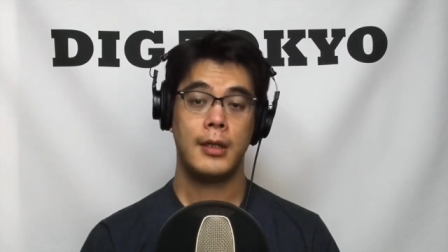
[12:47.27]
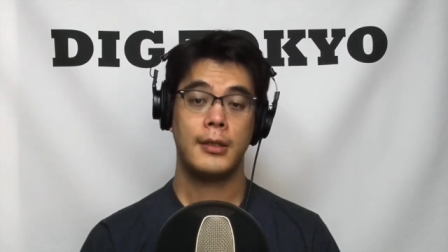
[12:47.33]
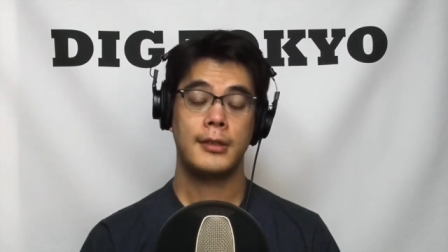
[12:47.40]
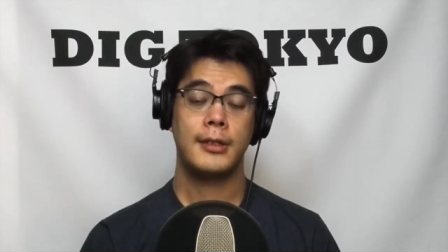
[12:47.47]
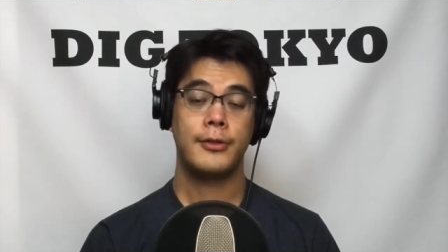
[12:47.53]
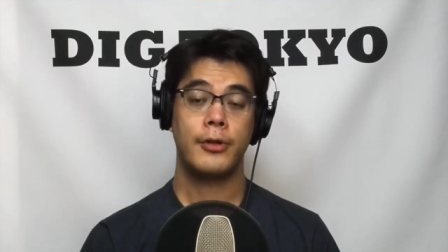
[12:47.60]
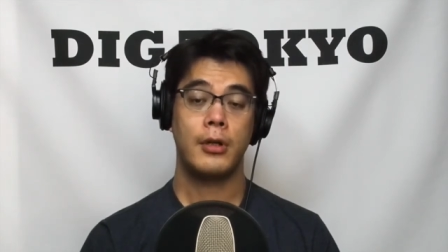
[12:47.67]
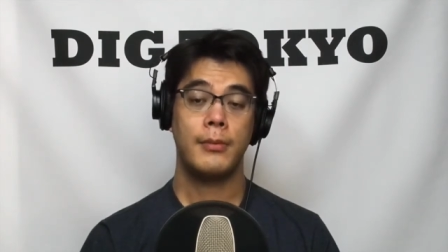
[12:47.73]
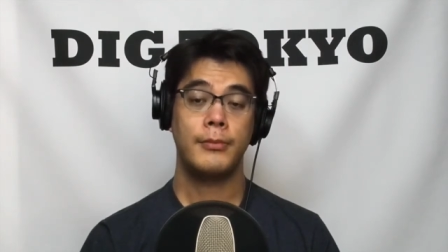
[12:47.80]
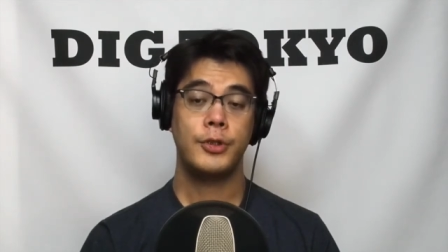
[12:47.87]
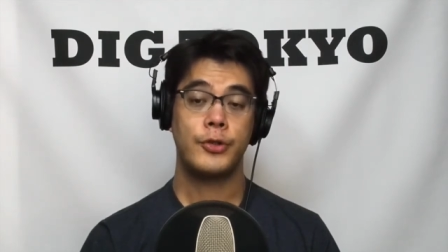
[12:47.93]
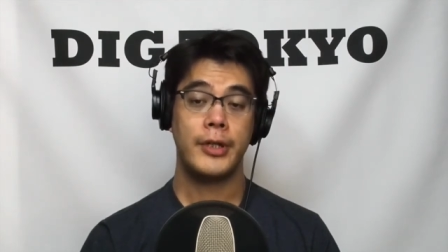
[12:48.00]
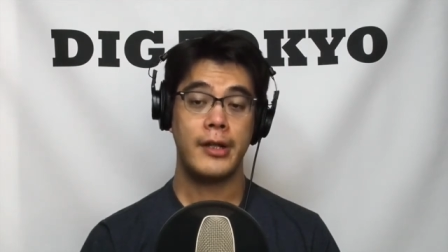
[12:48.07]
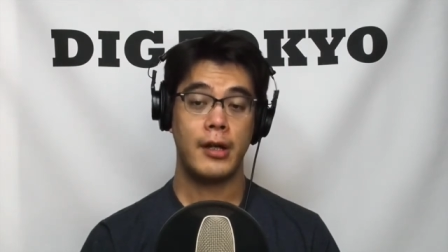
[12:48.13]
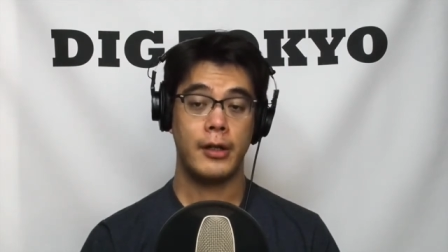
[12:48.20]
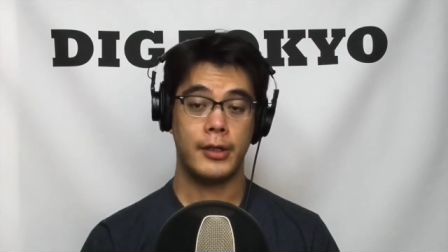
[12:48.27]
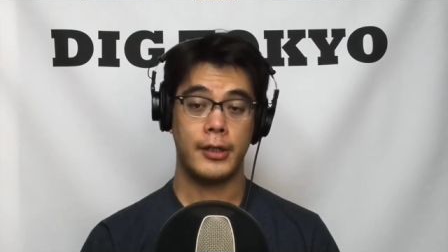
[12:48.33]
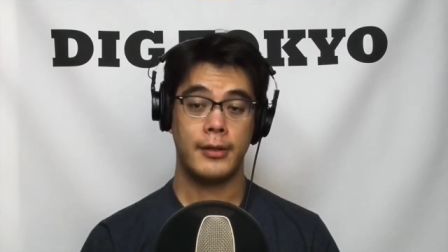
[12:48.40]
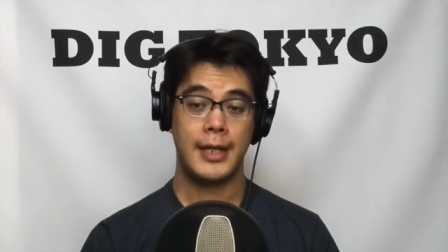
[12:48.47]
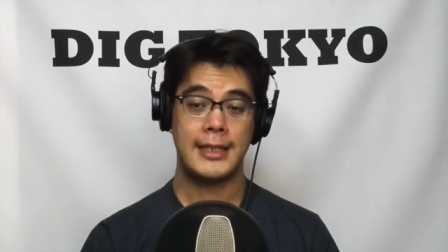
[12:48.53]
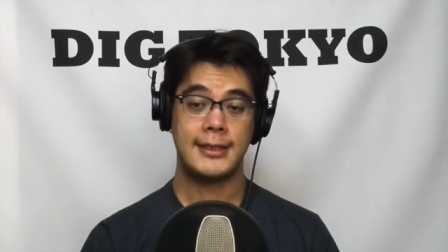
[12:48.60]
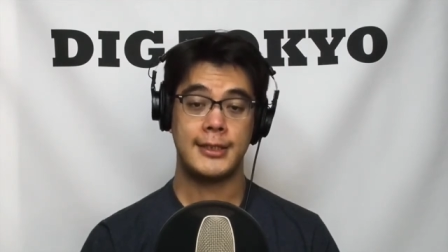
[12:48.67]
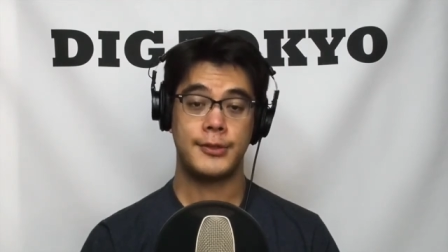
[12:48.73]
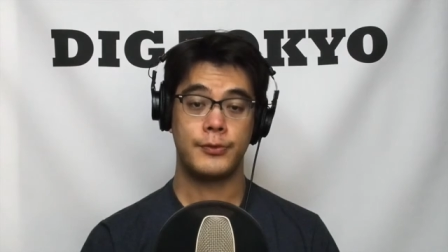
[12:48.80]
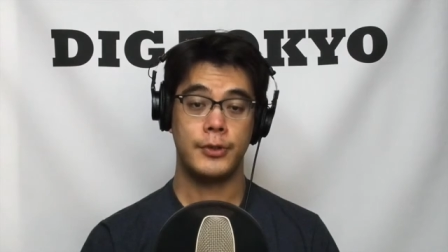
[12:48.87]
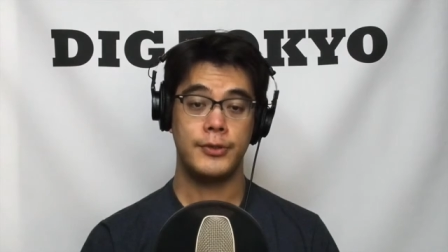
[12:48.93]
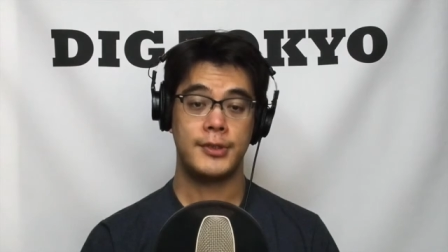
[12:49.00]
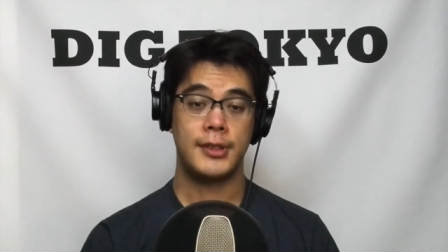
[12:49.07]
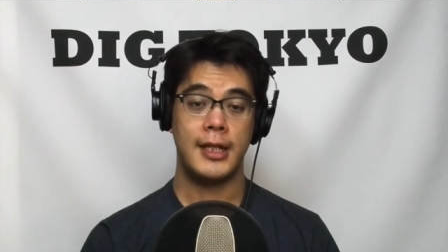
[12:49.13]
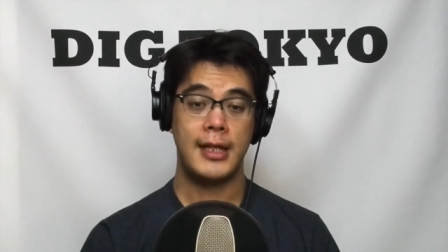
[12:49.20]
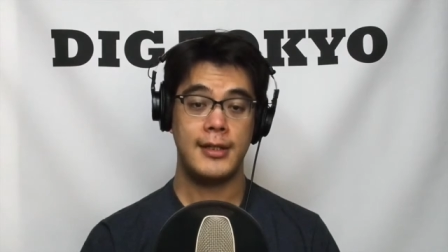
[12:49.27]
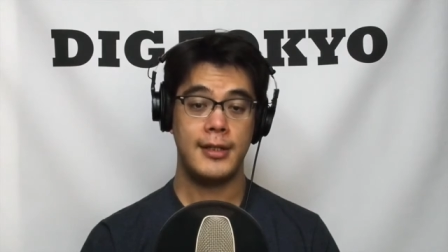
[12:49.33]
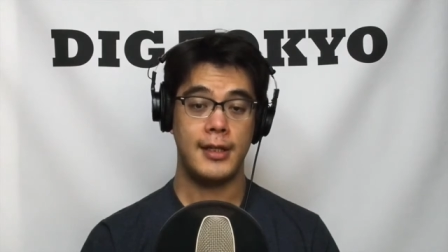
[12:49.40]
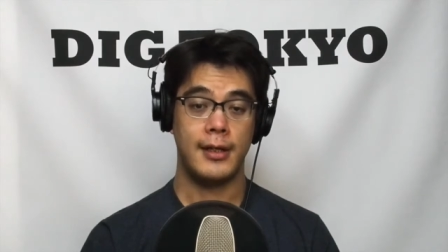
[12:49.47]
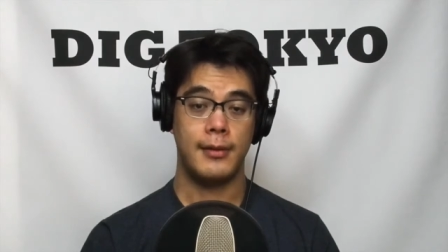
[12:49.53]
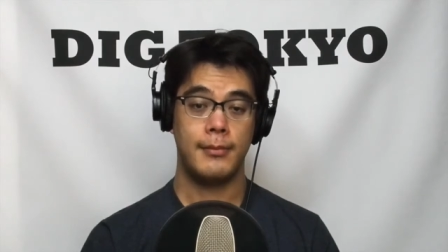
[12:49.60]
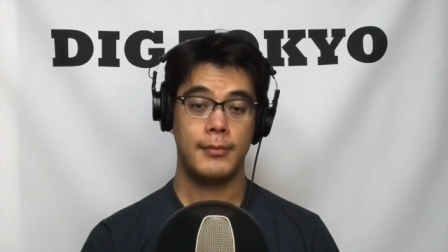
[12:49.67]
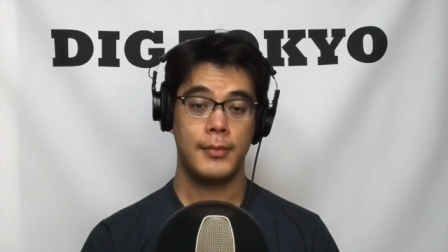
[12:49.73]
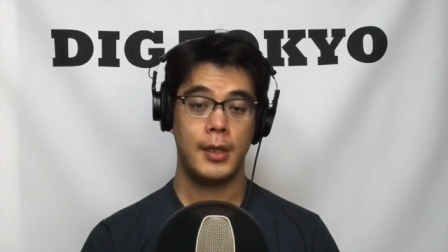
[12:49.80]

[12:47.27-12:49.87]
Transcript: The term tree hugger has its roots in India,